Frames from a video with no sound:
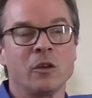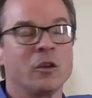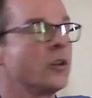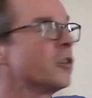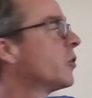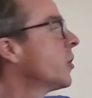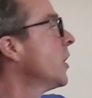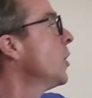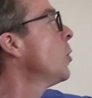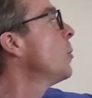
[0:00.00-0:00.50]

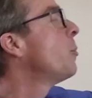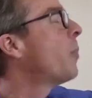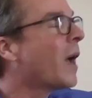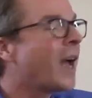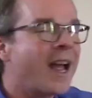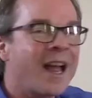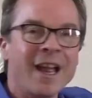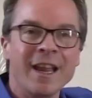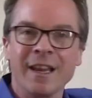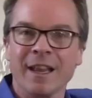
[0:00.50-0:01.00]
So you'd
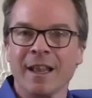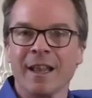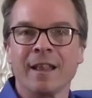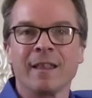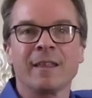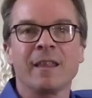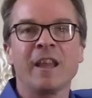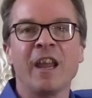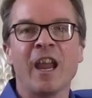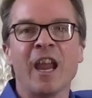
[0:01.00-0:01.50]
buy
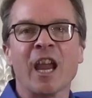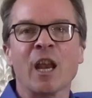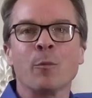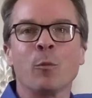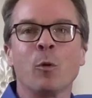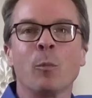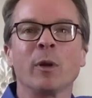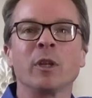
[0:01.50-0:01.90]
the animal,